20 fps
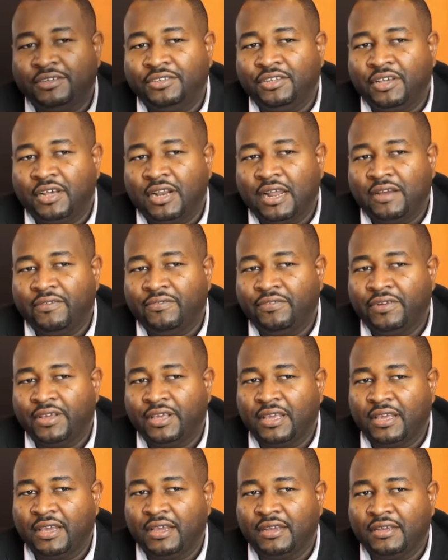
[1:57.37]

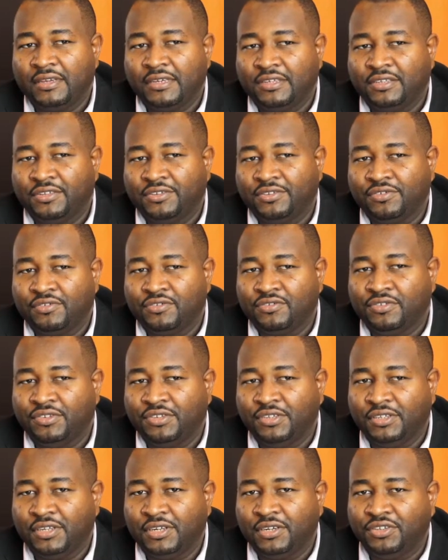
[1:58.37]
dotAfrica is
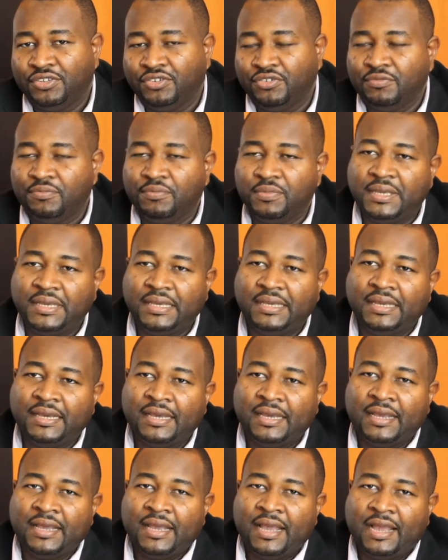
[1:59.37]
considered to be
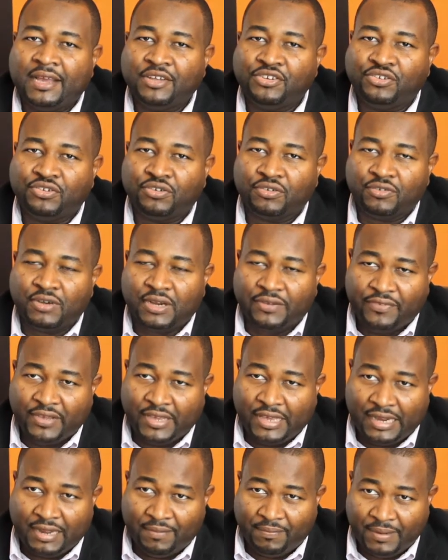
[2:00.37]
a
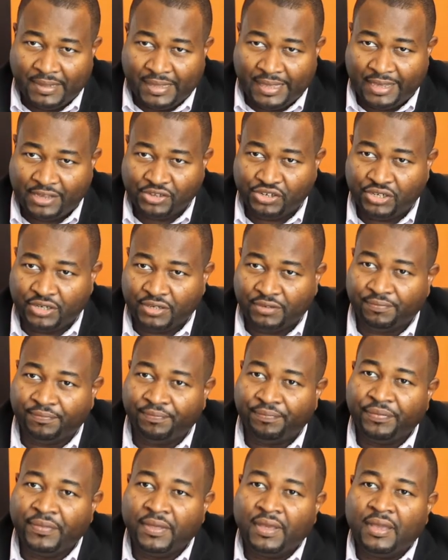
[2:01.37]
geographical application,
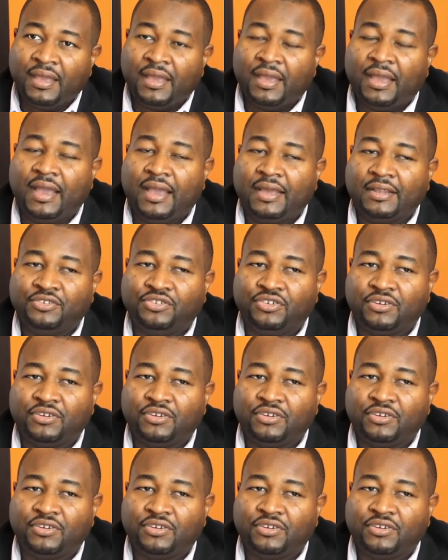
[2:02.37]
and